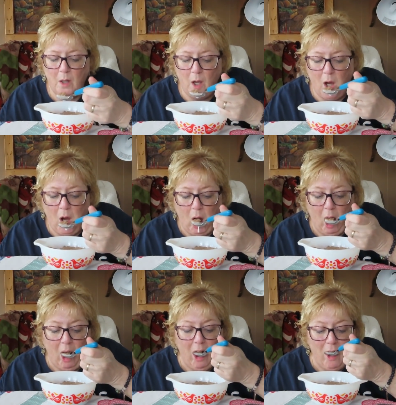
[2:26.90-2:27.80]

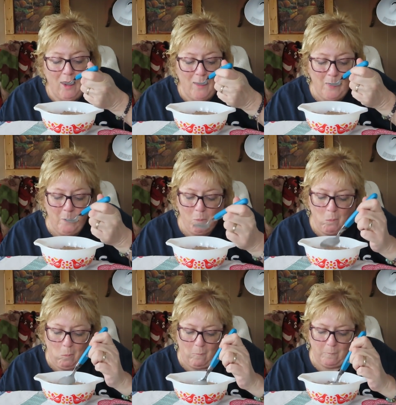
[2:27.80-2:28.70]

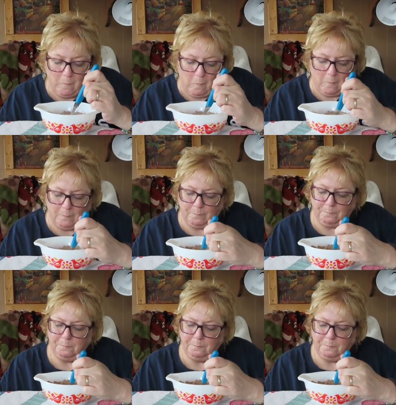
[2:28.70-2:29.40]
Nobody speaks.